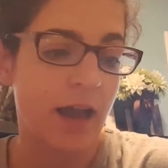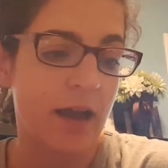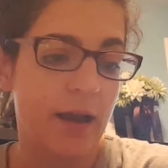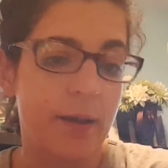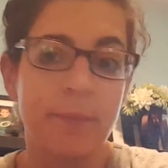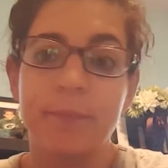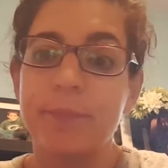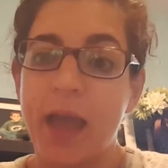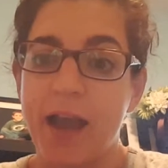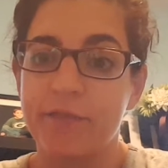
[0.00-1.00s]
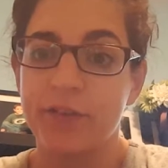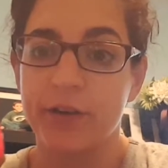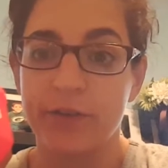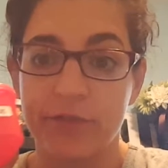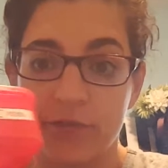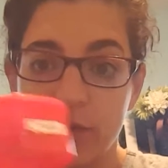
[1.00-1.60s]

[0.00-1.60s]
half of